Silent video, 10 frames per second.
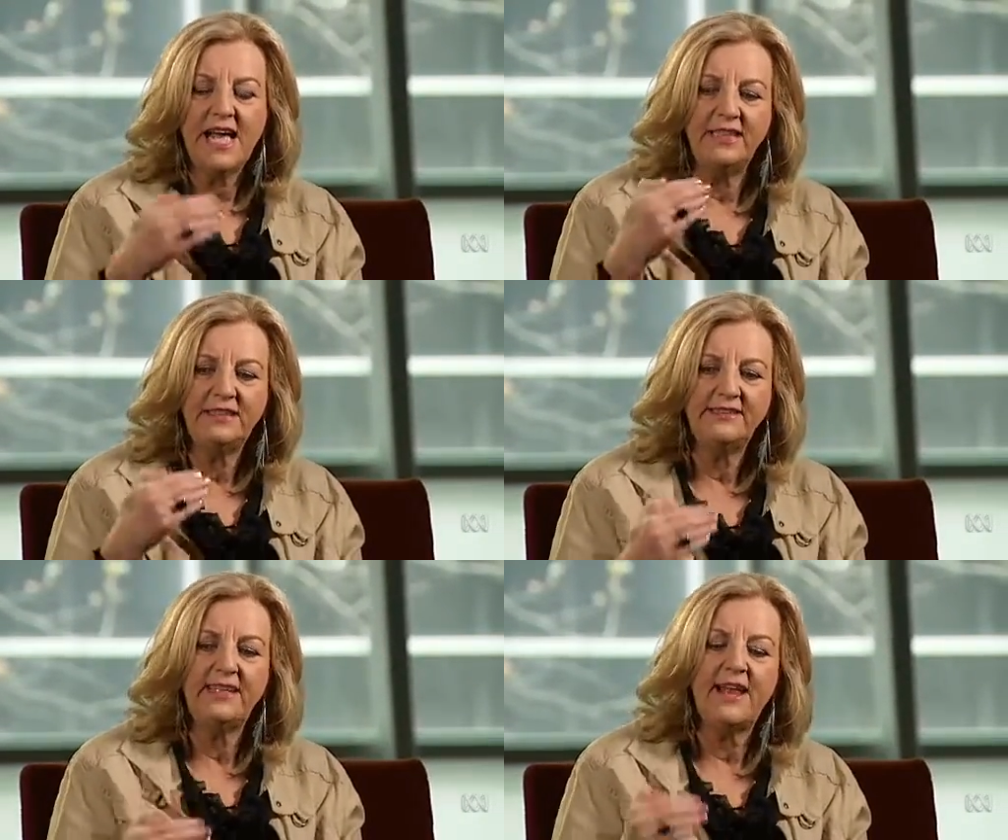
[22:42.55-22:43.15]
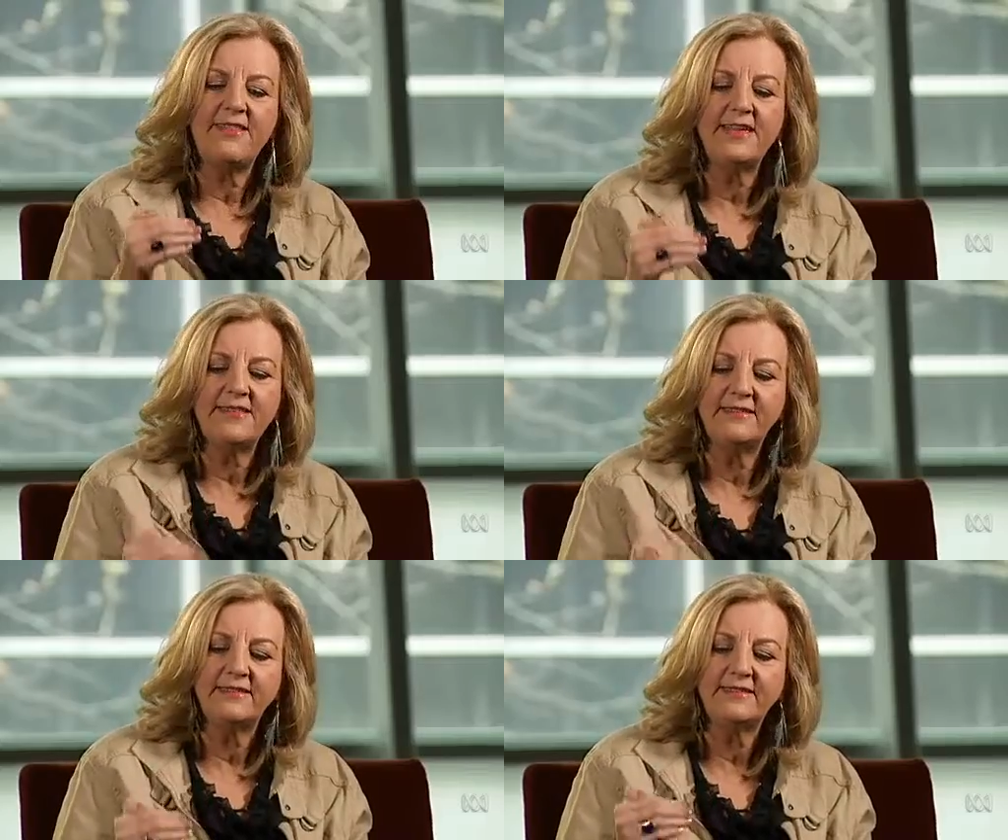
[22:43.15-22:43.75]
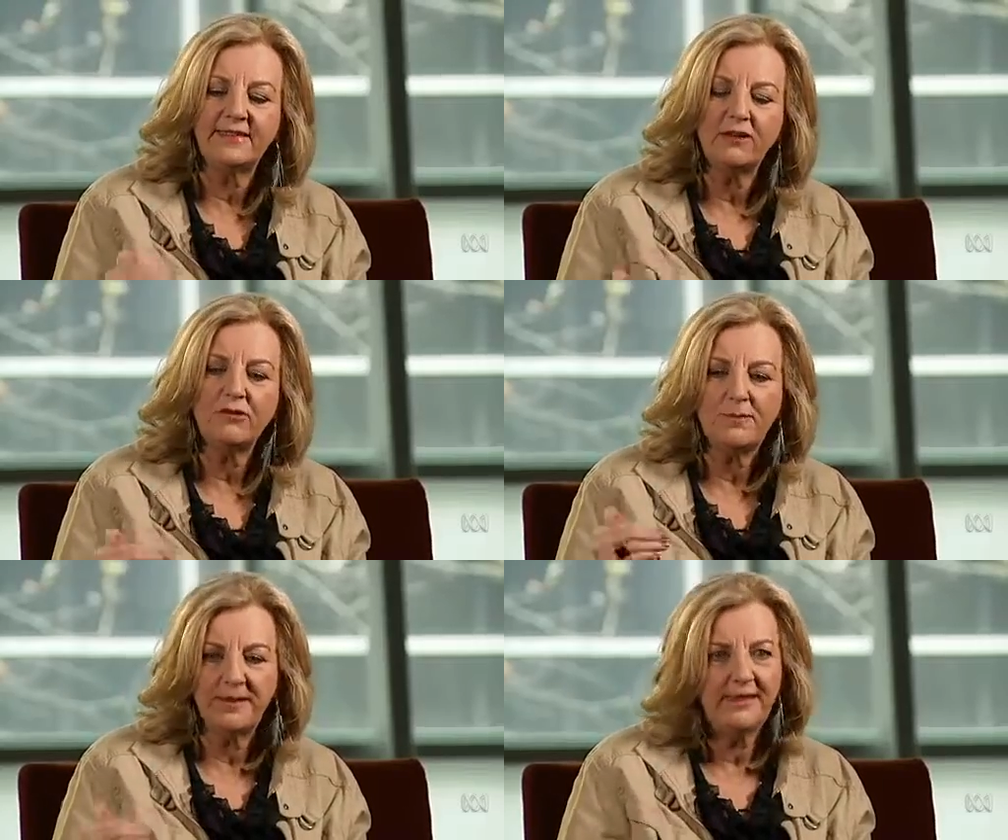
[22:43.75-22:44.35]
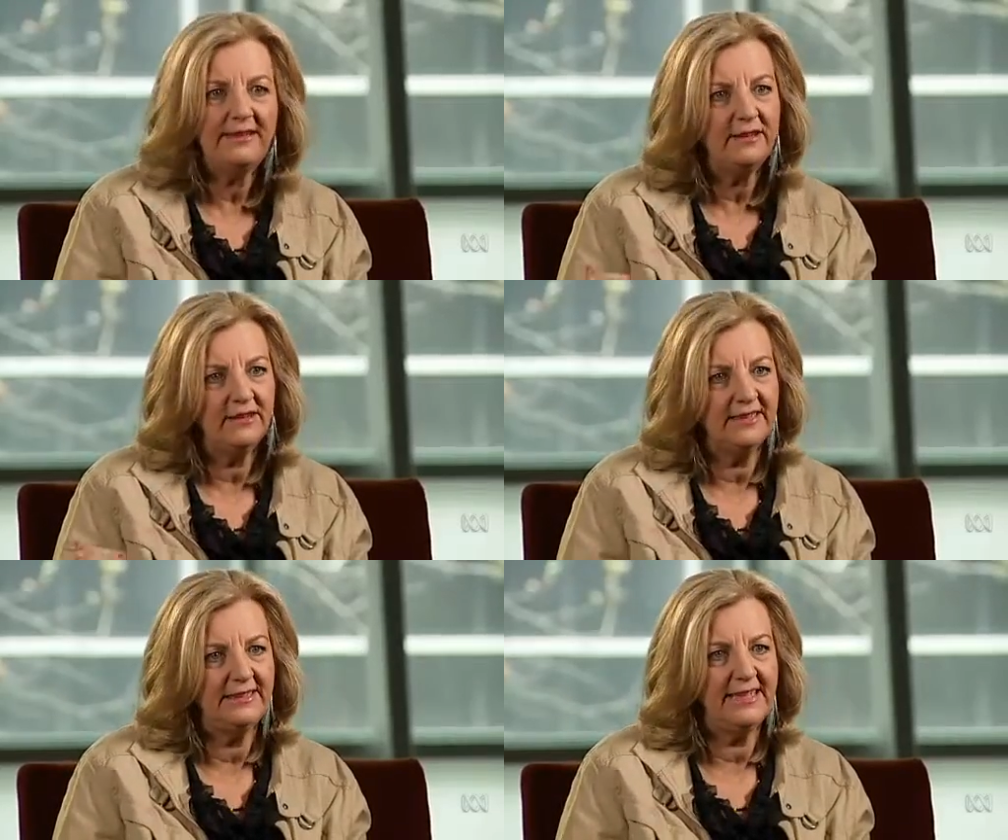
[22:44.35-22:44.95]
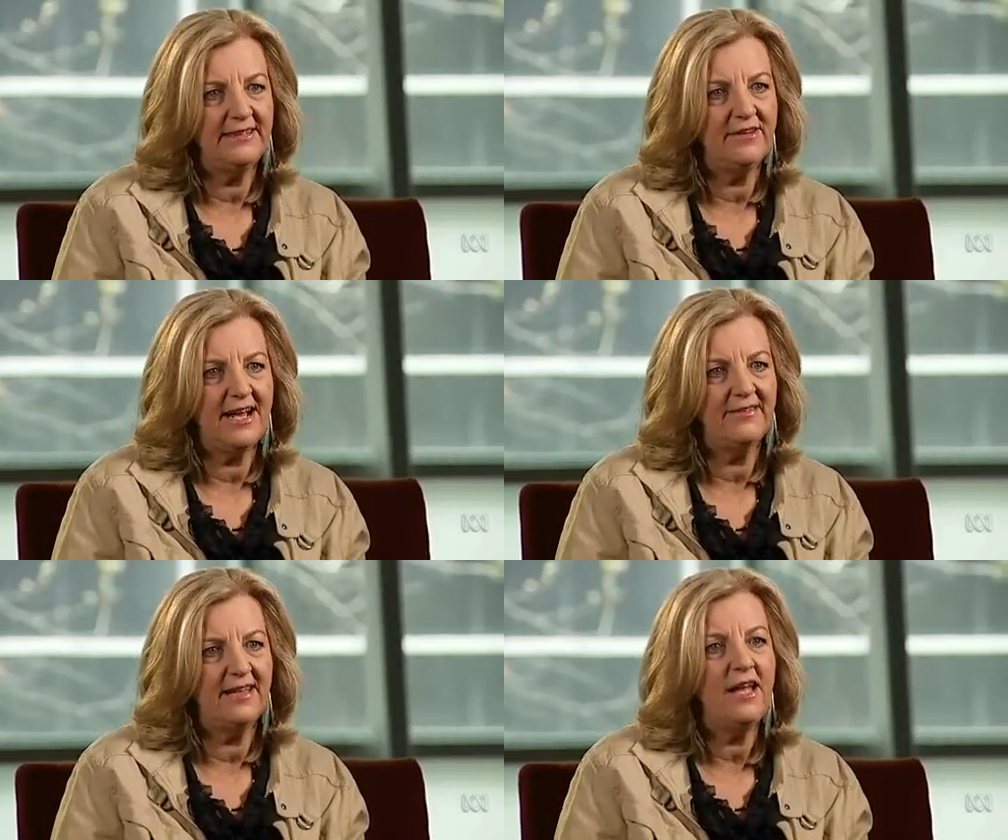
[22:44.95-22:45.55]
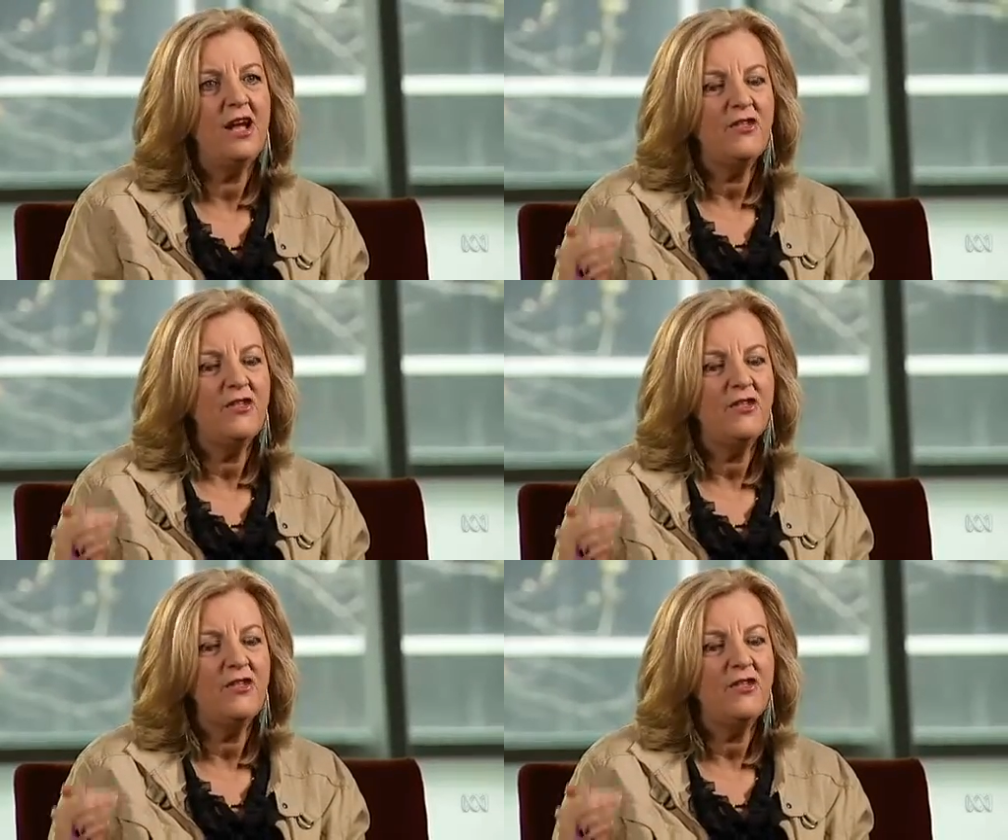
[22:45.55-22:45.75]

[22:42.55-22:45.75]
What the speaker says: And she said, I think there's a subtle political agenda out there